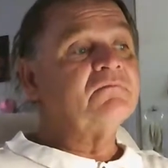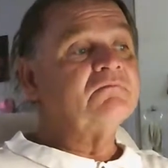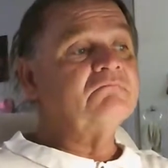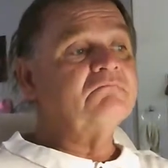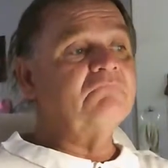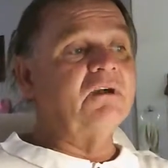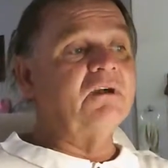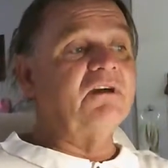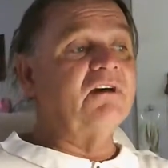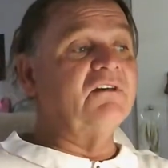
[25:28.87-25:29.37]

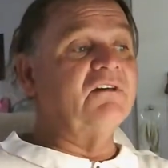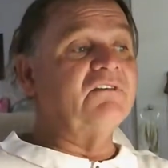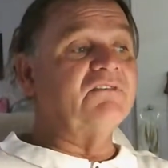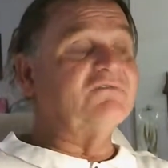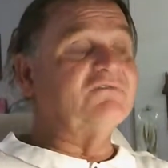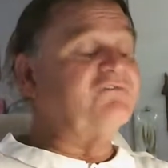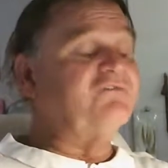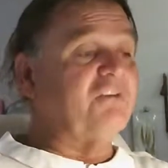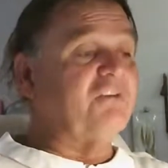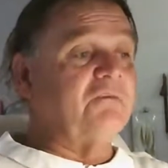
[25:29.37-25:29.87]

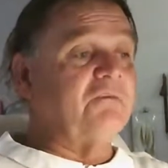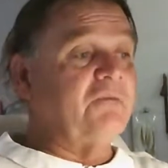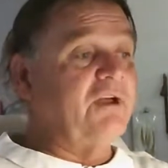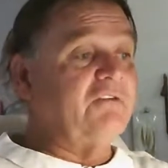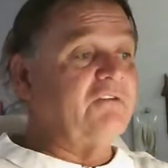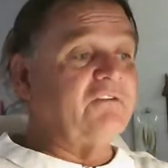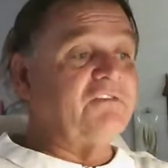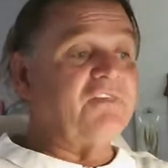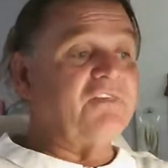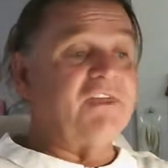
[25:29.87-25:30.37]
because from
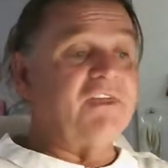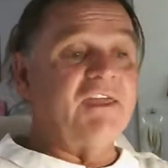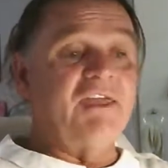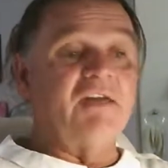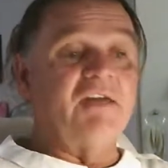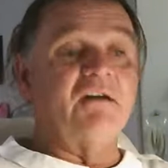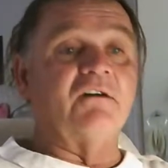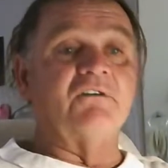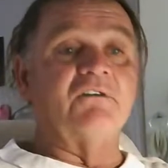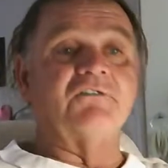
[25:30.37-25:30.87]
everything
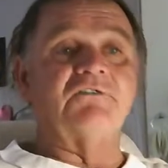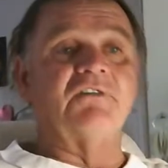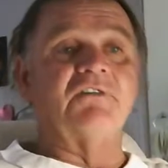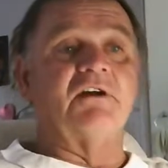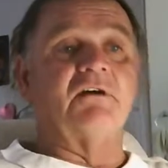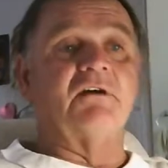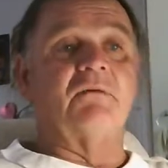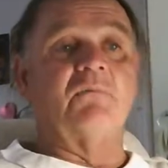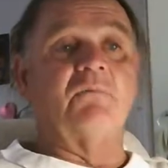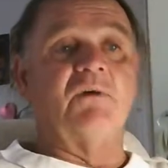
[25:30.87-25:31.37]
else
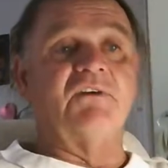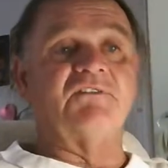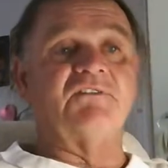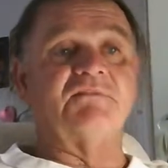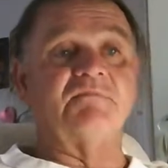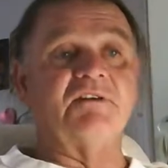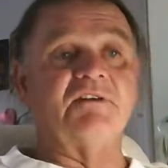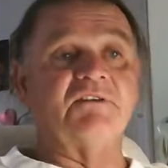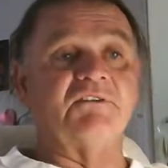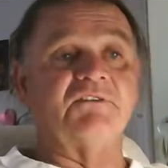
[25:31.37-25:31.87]
there in
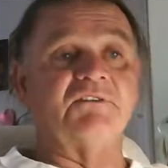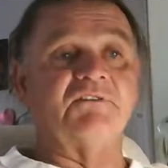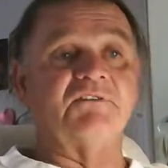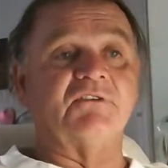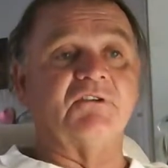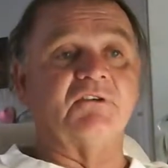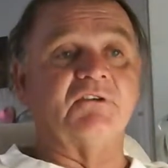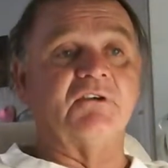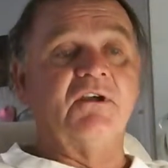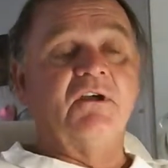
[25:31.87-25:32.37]

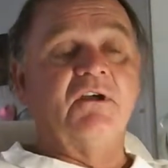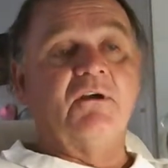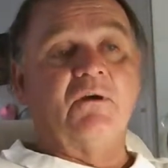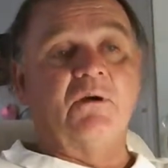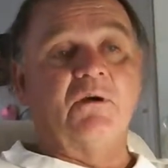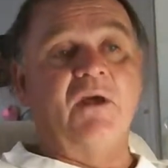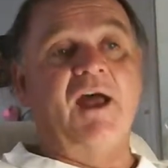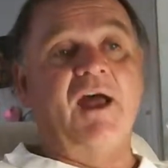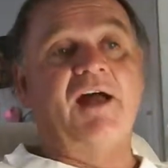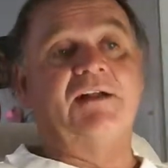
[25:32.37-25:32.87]
Westminster
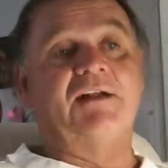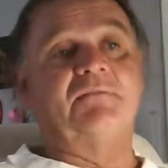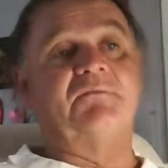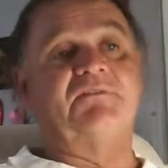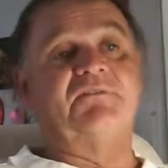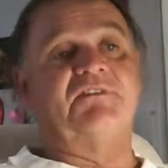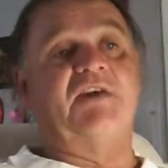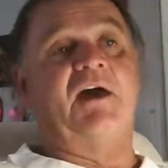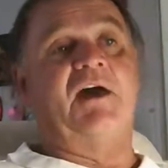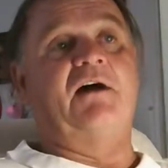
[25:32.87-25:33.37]
or
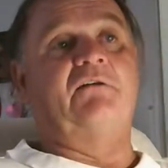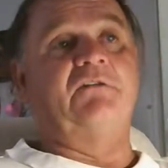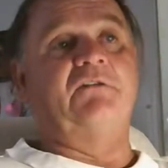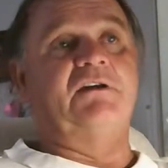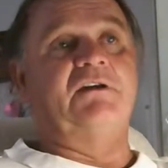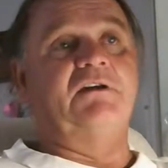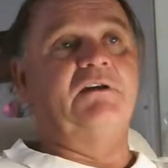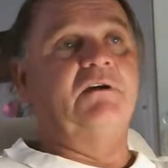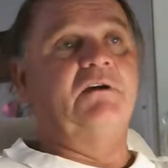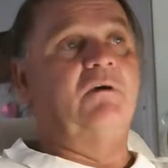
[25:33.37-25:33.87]
Adams
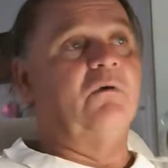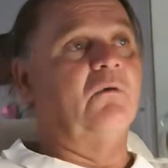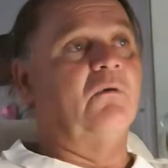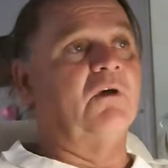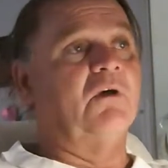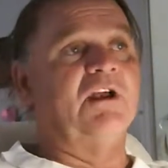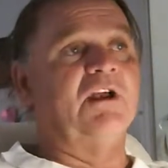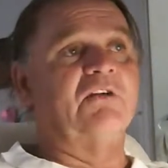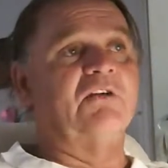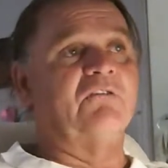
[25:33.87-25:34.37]
County, or
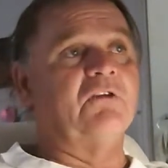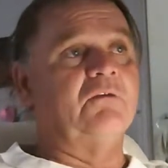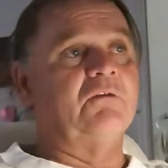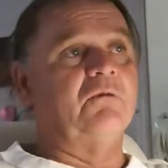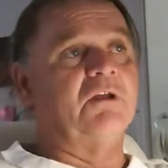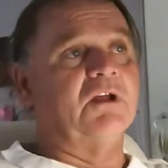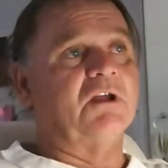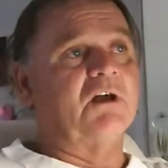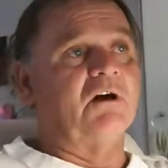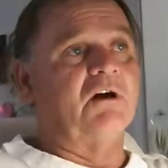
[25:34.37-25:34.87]
whatever you
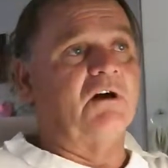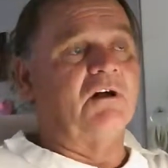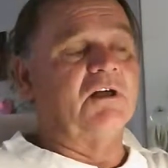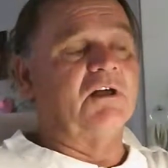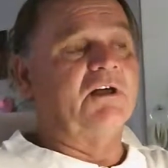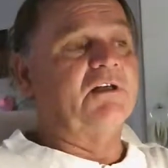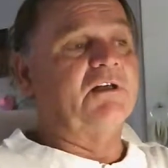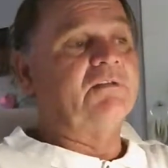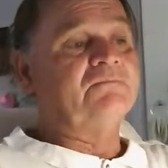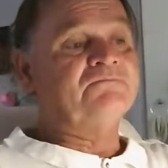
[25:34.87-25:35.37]
want to call
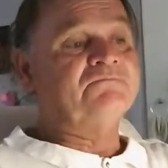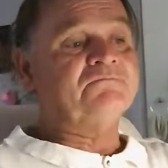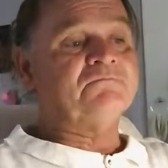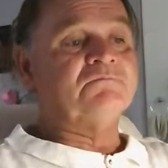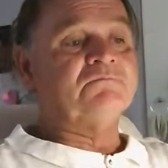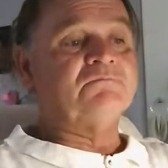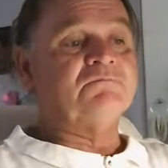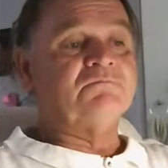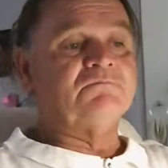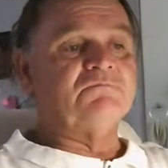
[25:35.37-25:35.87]
it,
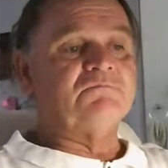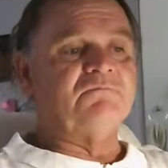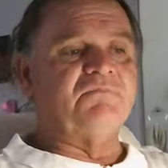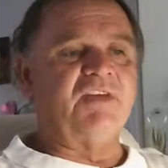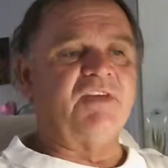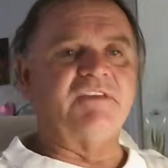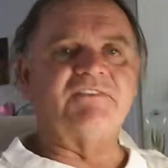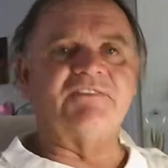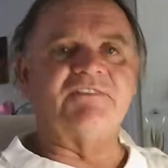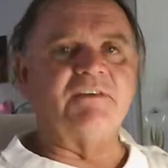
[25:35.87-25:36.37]

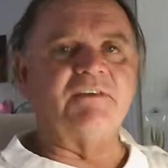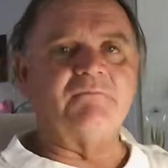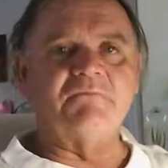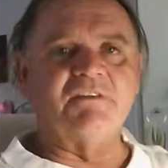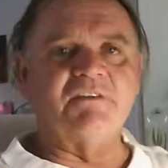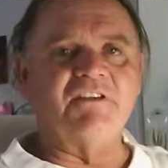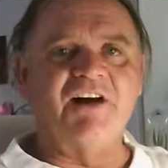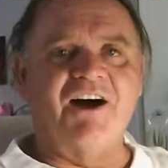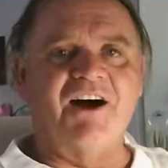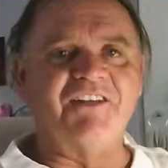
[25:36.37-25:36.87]
they seem to
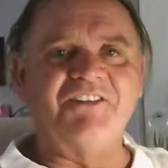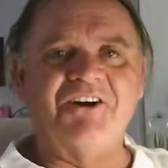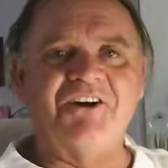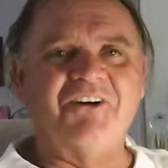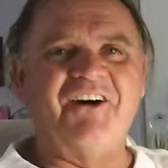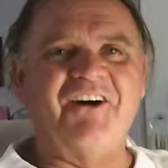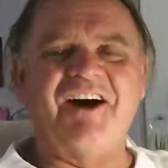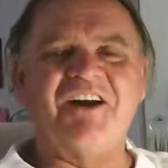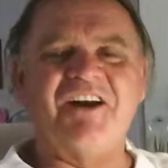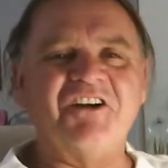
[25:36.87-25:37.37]
not know
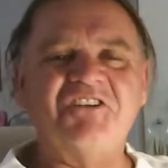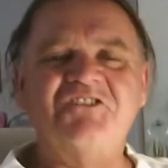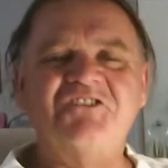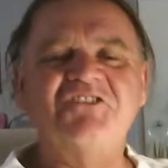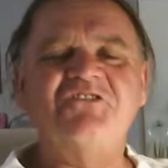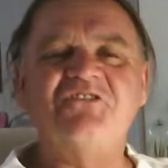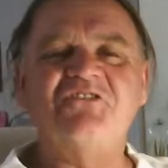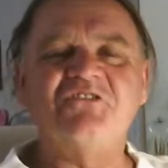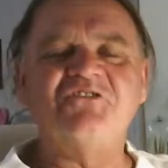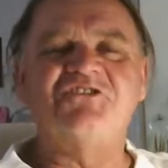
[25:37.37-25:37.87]
how to
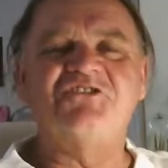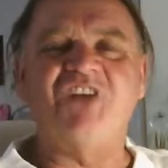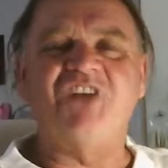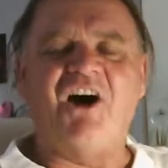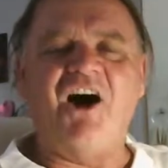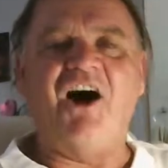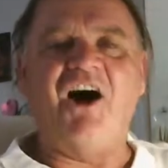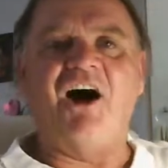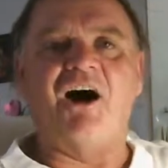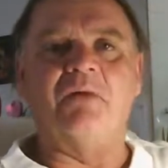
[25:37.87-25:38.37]
do their
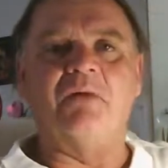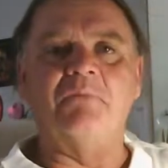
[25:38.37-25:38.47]
job.